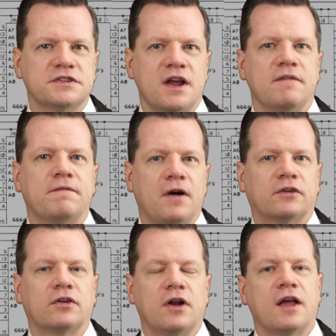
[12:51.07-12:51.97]
same
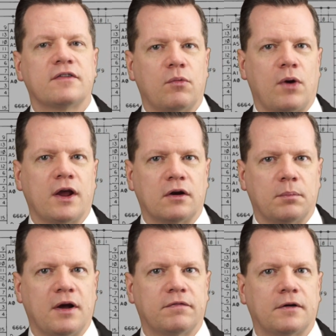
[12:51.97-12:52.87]
function as a regular
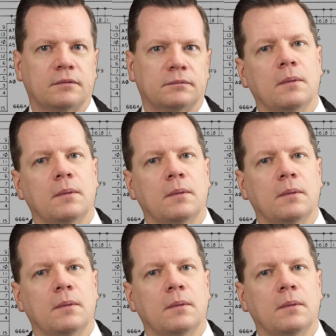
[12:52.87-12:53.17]
buffer.